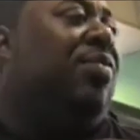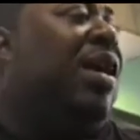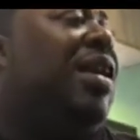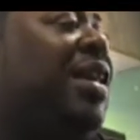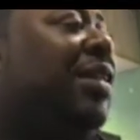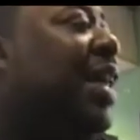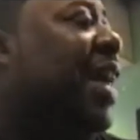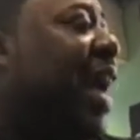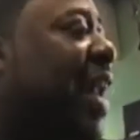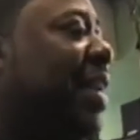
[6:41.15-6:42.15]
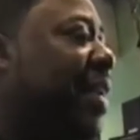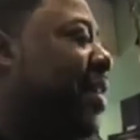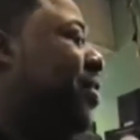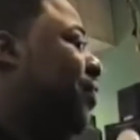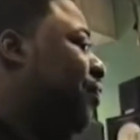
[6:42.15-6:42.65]
well, at least I got
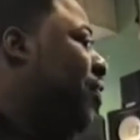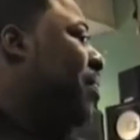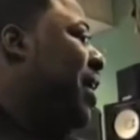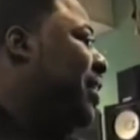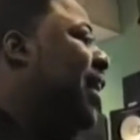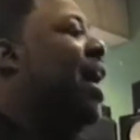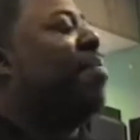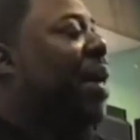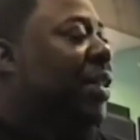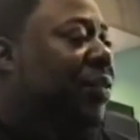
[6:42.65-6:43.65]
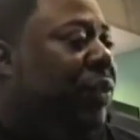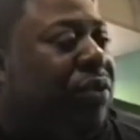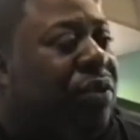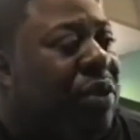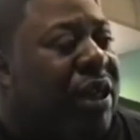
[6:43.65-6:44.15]
this from my time as a
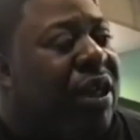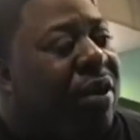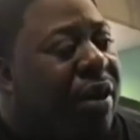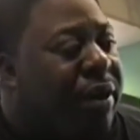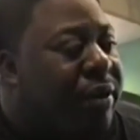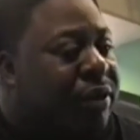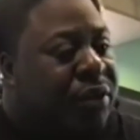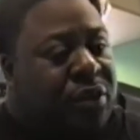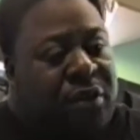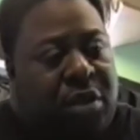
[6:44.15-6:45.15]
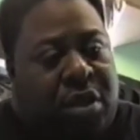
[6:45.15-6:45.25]
recording artist.